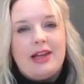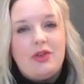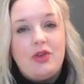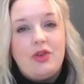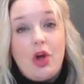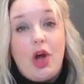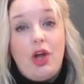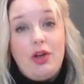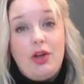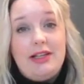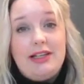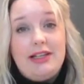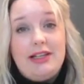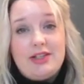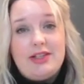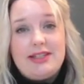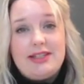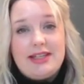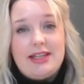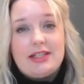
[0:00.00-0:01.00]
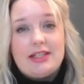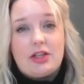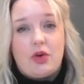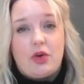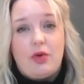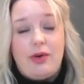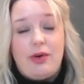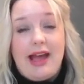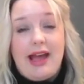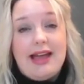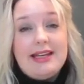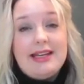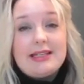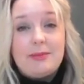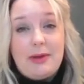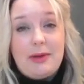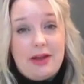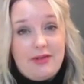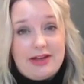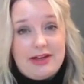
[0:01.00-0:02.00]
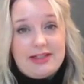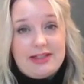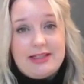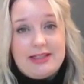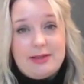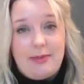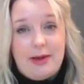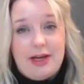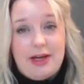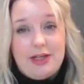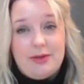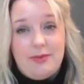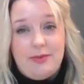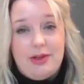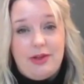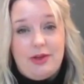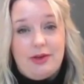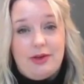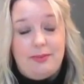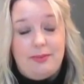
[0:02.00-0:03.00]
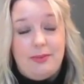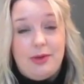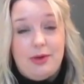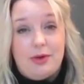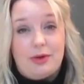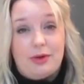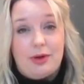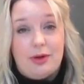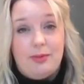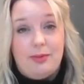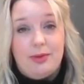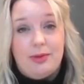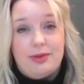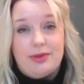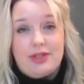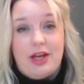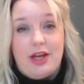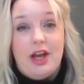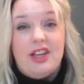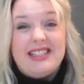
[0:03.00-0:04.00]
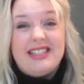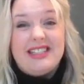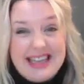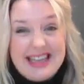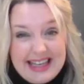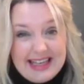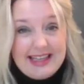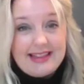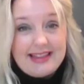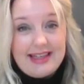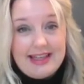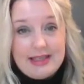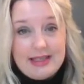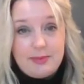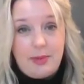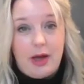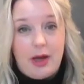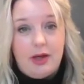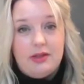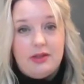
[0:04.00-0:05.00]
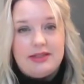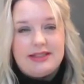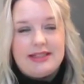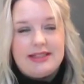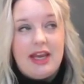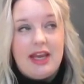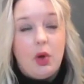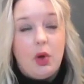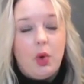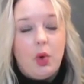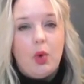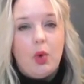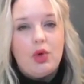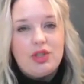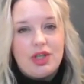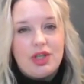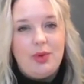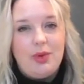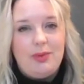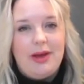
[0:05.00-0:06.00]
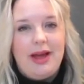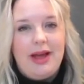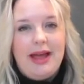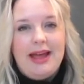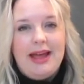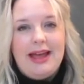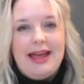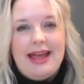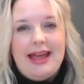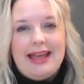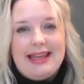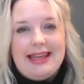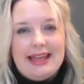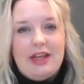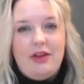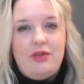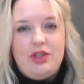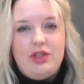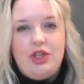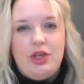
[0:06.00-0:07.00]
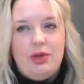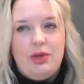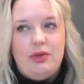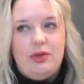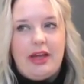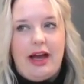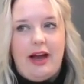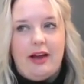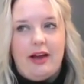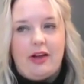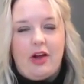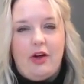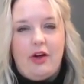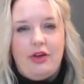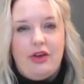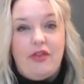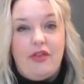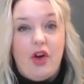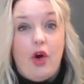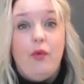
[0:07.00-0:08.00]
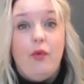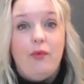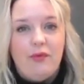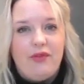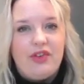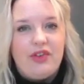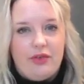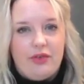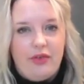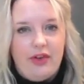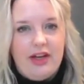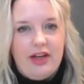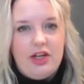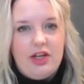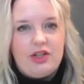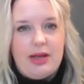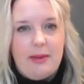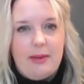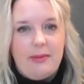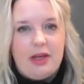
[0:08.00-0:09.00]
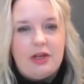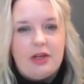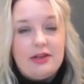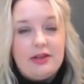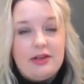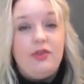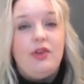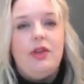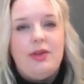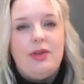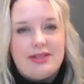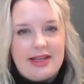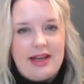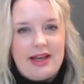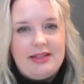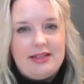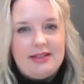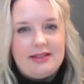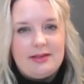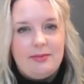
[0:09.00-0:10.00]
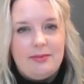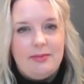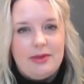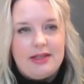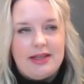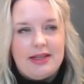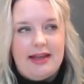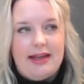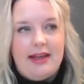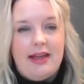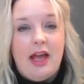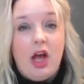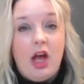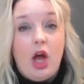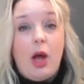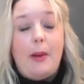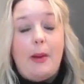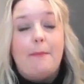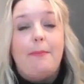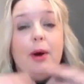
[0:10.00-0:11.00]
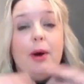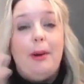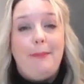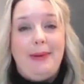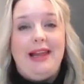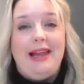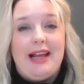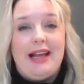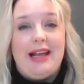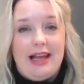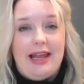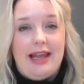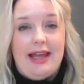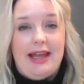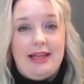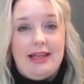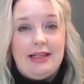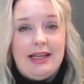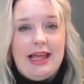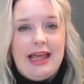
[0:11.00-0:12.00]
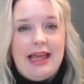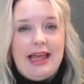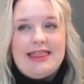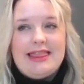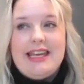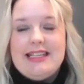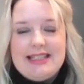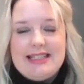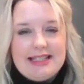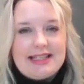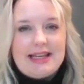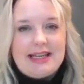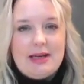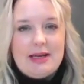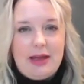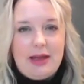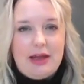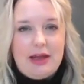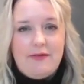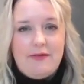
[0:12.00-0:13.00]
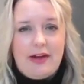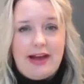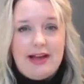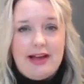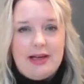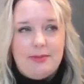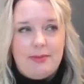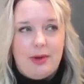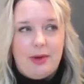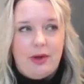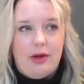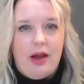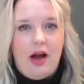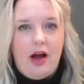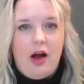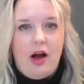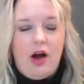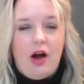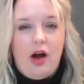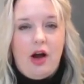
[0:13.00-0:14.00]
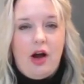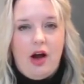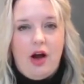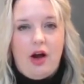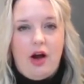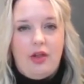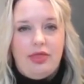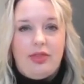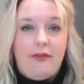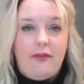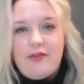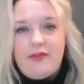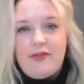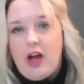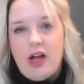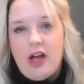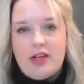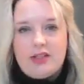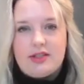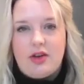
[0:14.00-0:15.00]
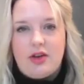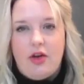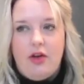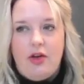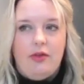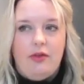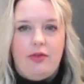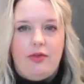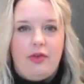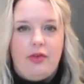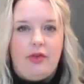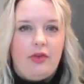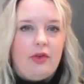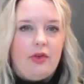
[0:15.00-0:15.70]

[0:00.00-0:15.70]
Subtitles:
Now, not only does this create a bit of anticipation with your couples that are seeing these posts, it also gives you that kind of oomph to finish it. Because if you say to somebody publicly, this is going to be available on the 1st of